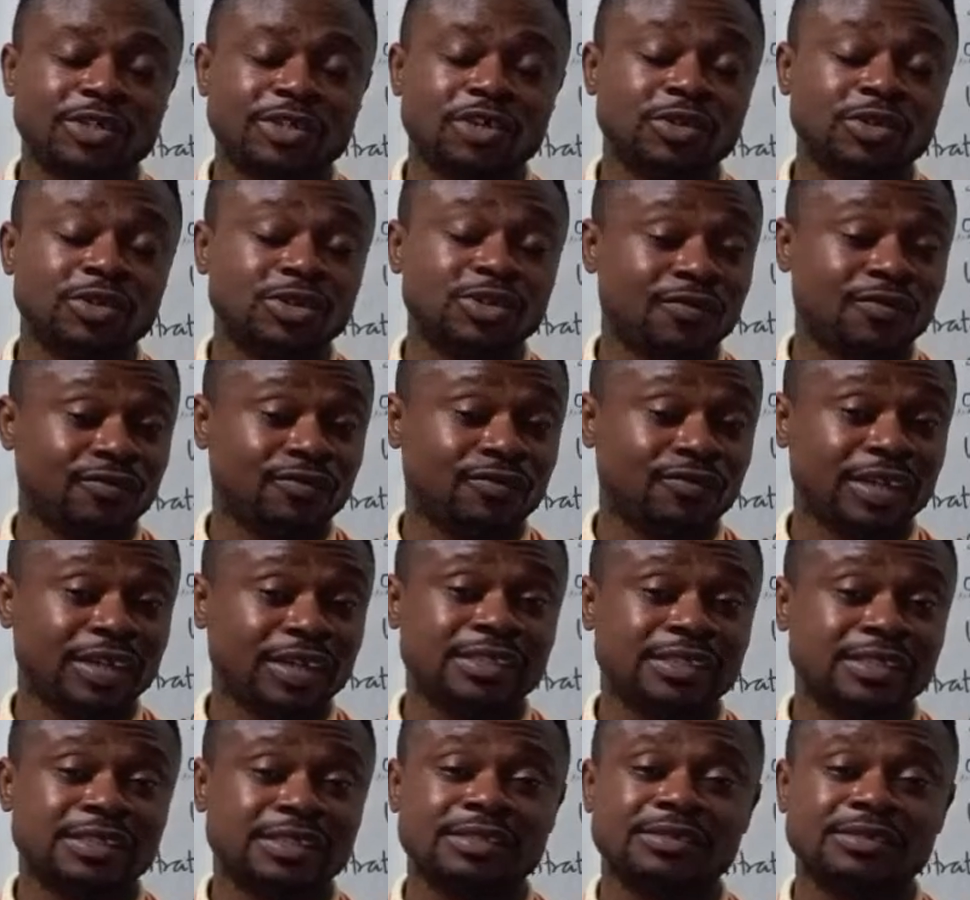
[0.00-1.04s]
with your
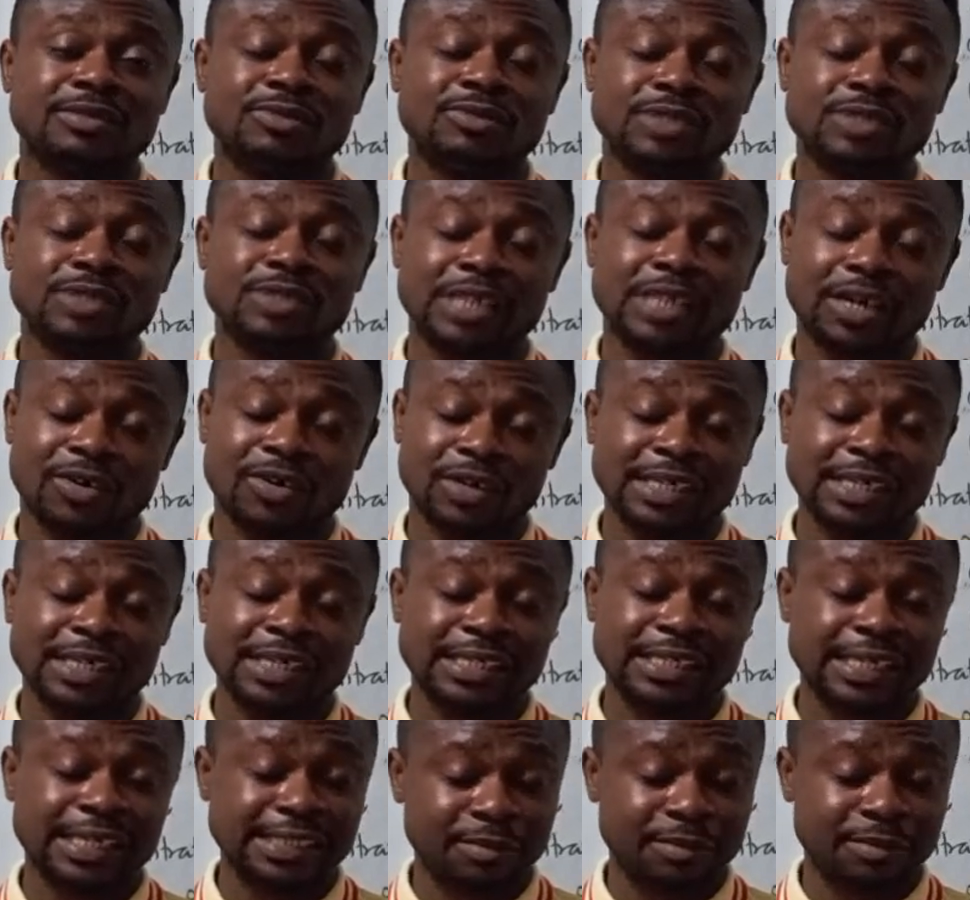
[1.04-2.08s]
friends, with your colleagues, as I
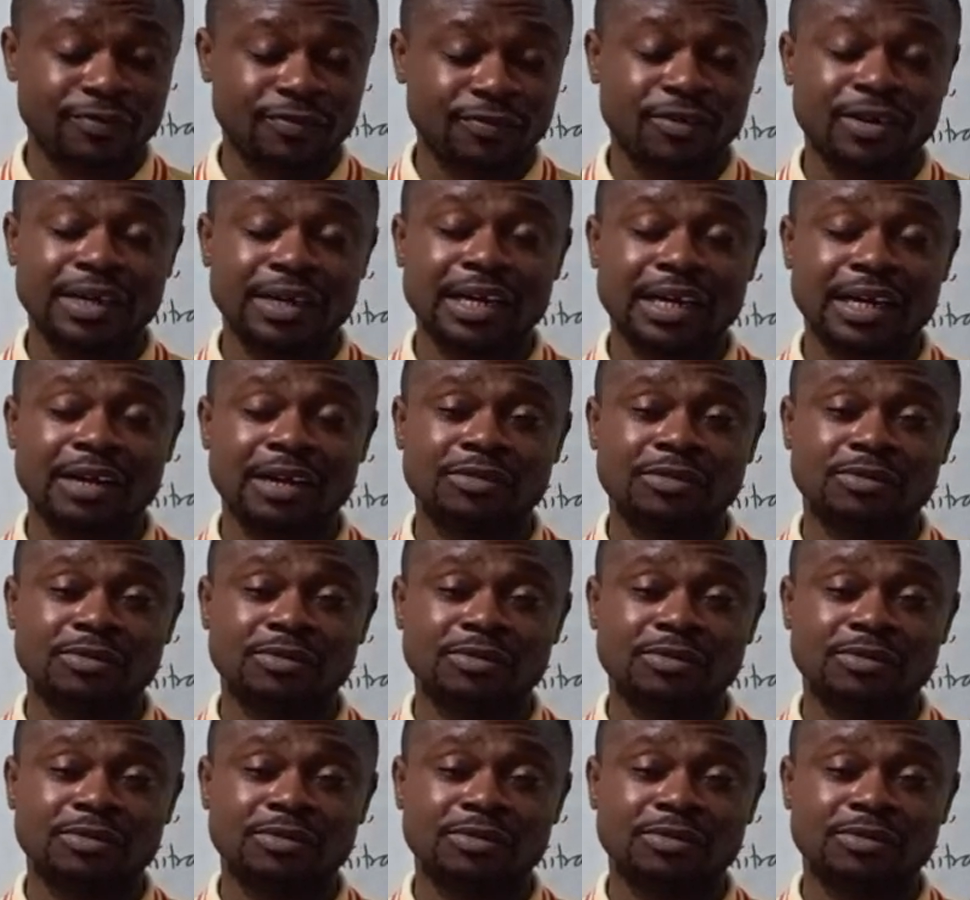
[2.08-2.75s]
said before now,